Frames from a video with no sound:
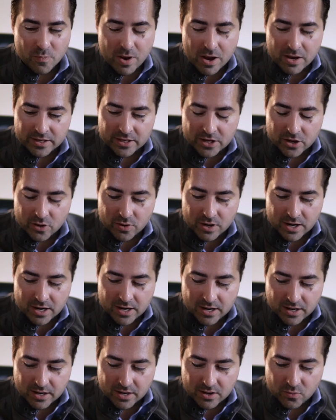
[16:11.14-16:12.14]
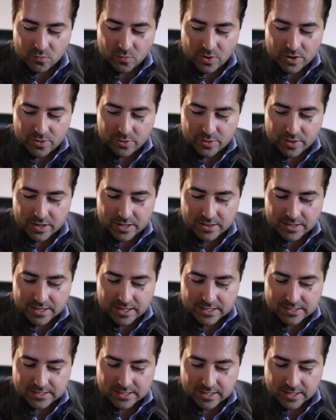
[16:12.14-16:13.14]
But you know, one thing
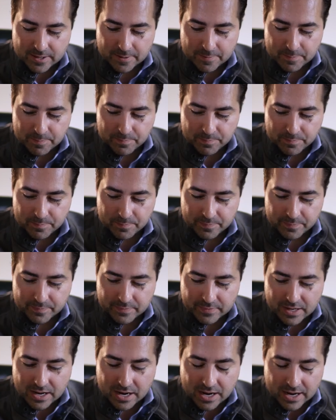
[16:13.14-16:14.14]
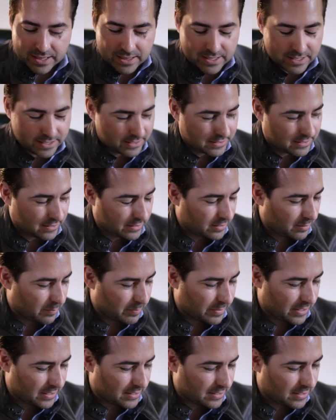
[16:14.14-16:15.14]
that I think is a little
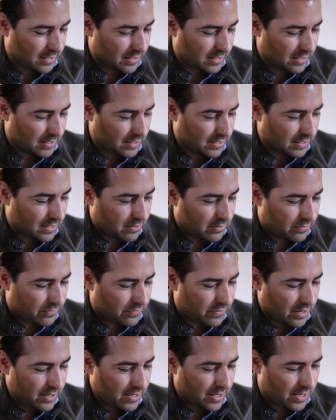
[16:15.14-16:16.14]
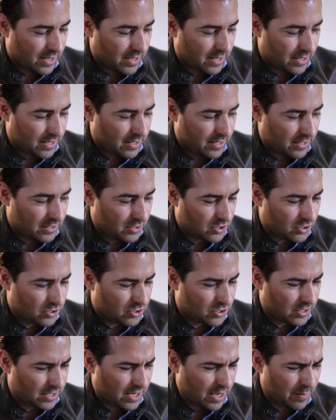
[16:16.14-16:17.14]
bit funny.
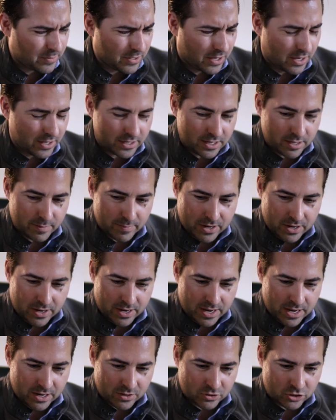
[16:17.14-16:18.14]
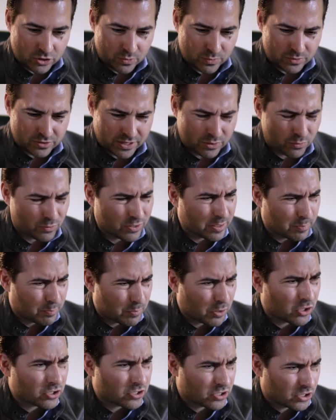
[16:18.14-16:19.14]
She kept talking about how she was like really
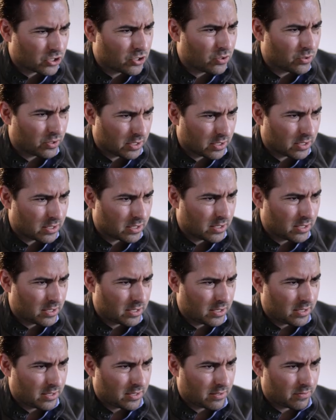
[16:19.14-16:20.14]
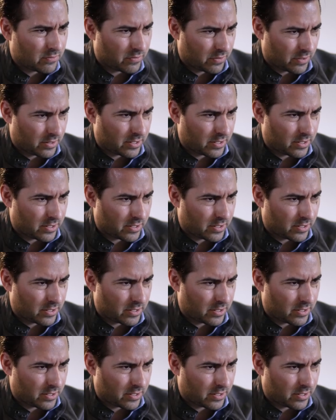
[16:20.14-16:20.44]
persecuted for